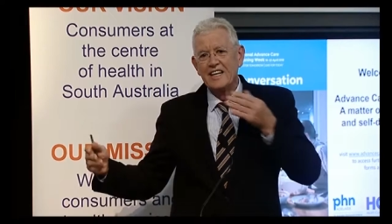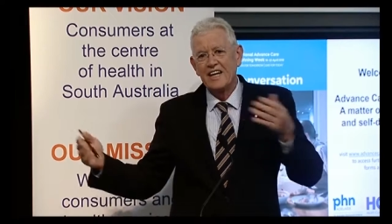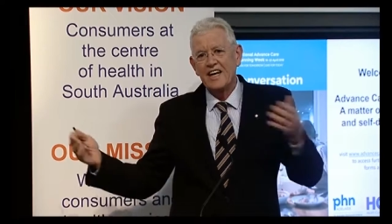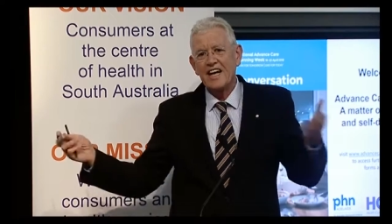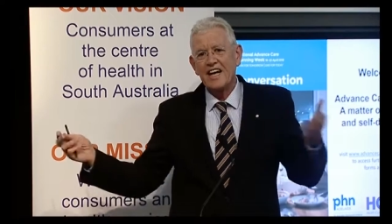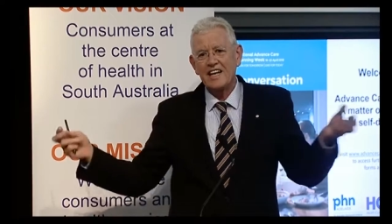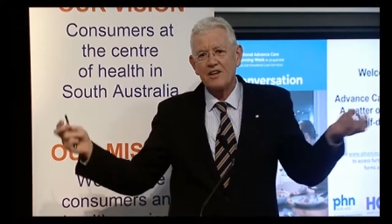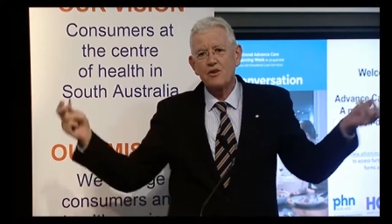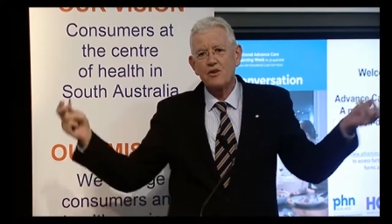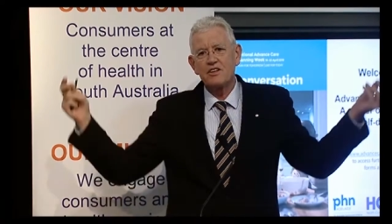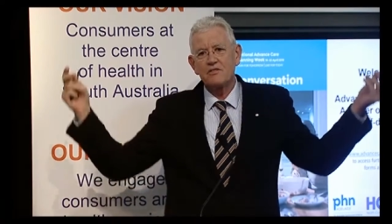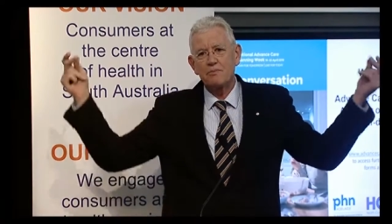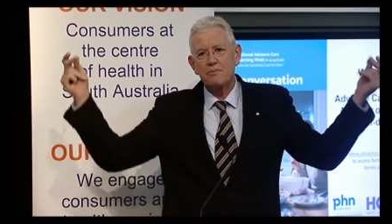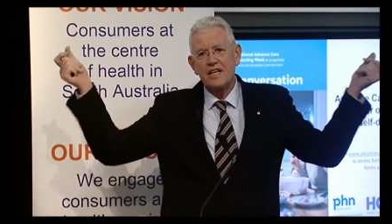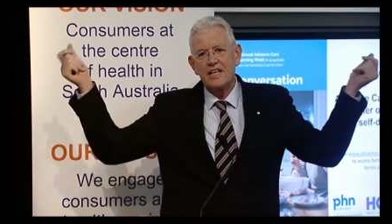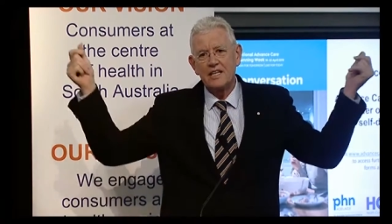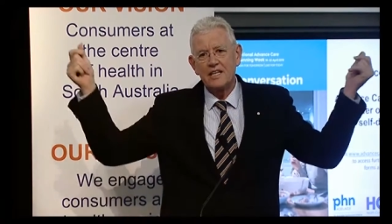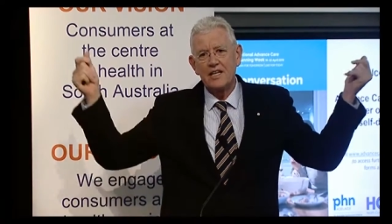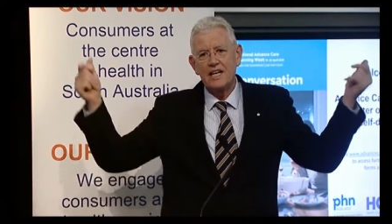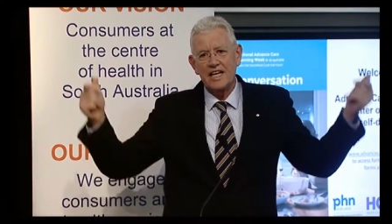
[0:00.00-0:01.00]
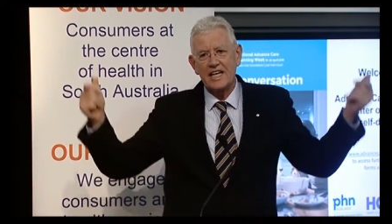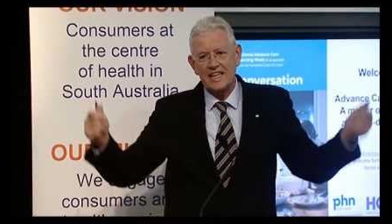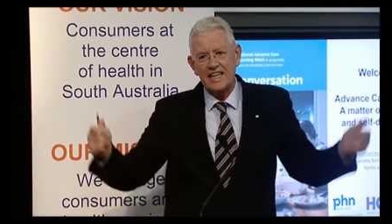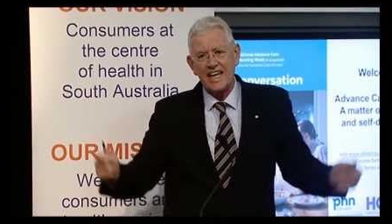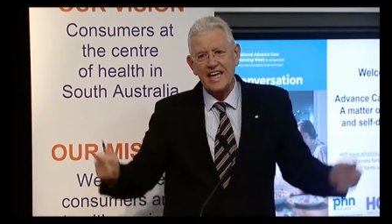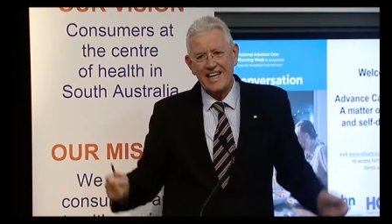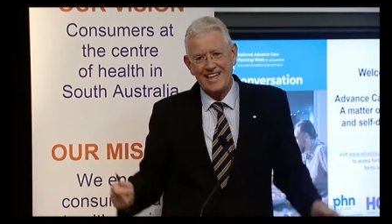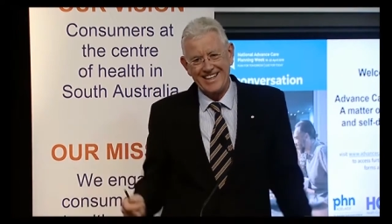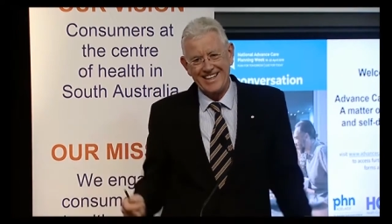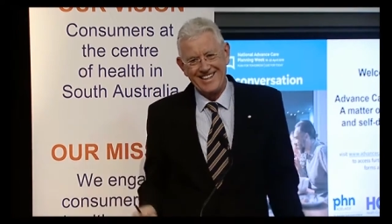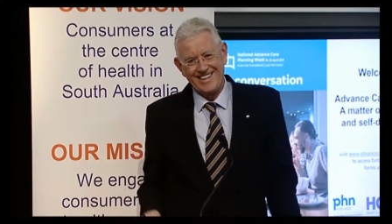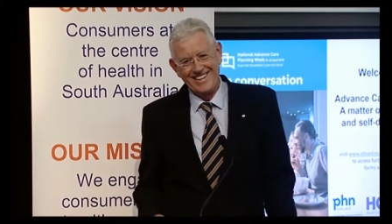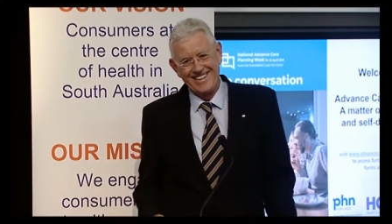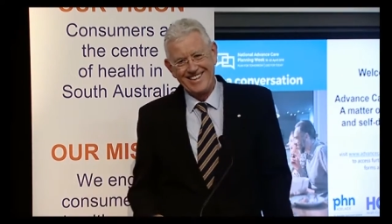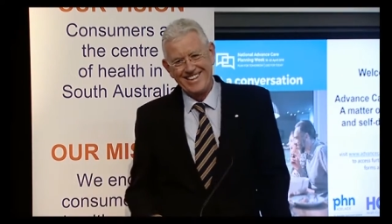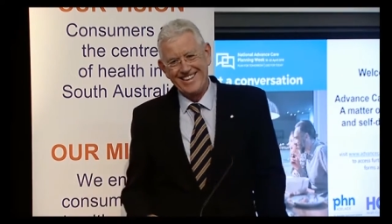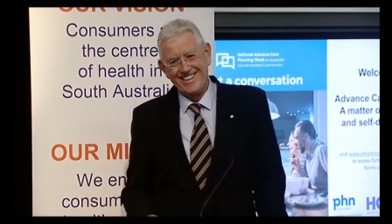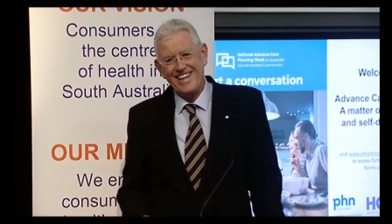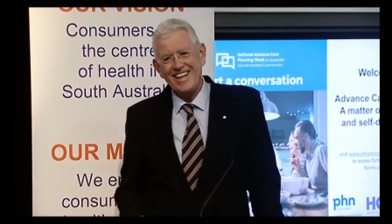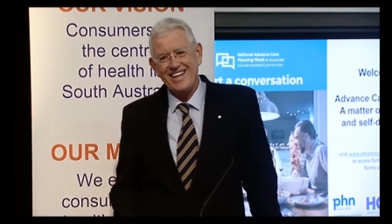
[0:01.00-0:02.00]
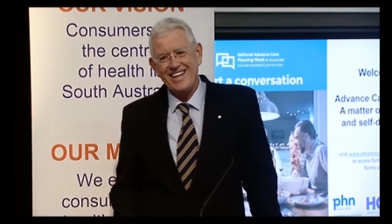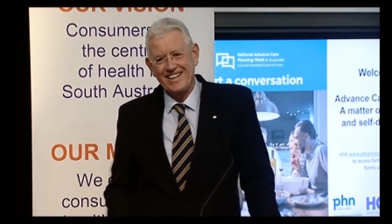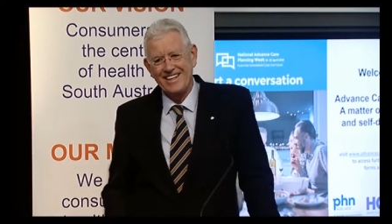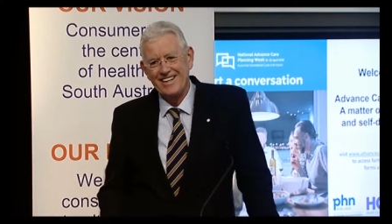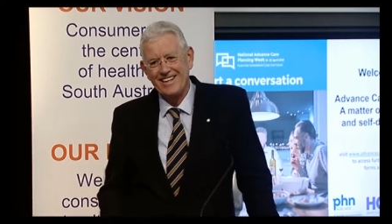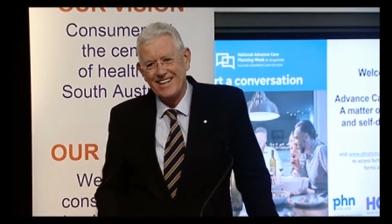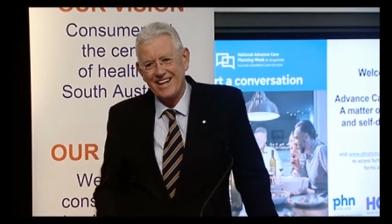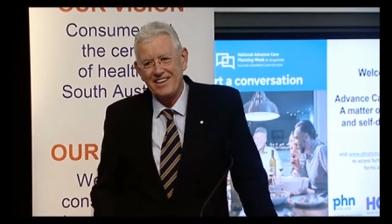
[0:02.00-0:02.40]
it could have been like that then.